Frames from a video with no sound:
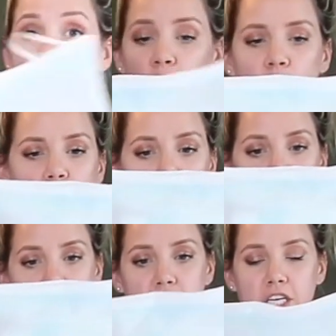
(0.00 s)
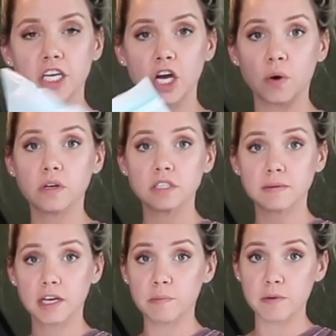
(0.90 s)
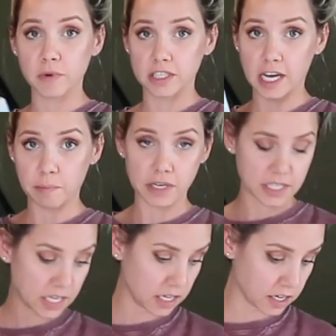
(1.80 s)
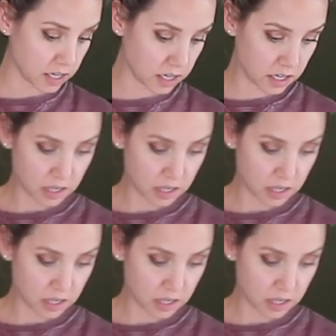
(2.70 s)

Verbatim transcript: More wipes, what do you know? So I'm gonna put more diapers in here.